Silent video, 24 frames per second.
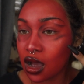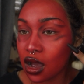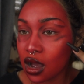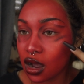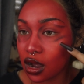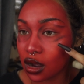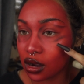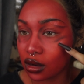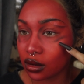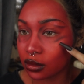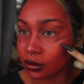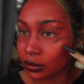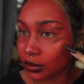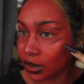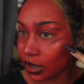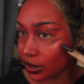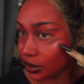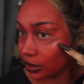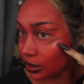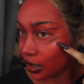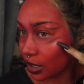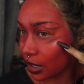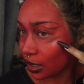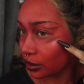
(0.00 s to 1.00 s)

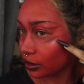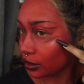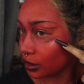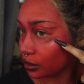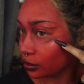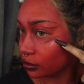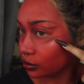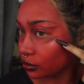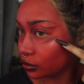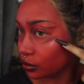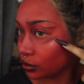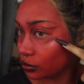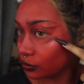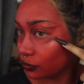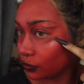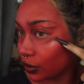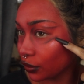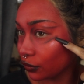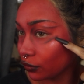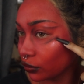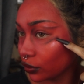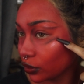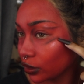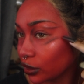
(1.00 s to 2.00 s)
I don't know if I
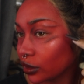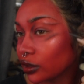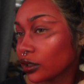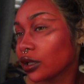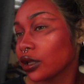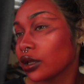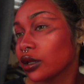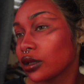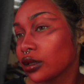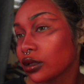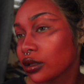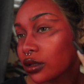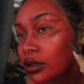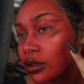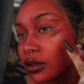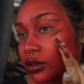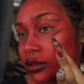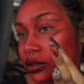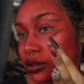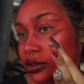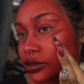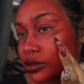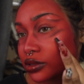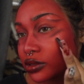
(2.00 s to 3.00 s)
really like
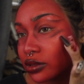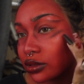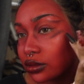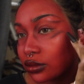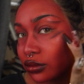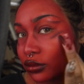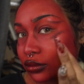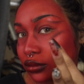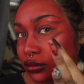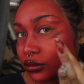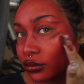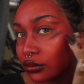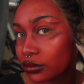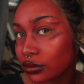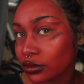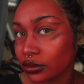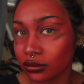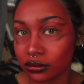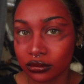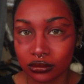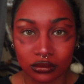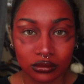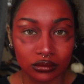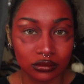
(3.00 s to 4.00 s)
this little,
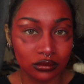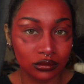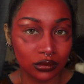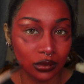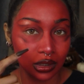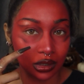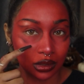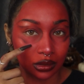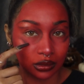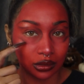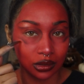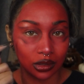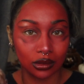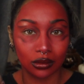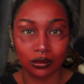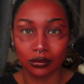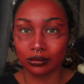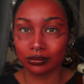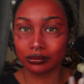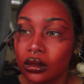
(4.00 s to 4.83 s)
I don't know.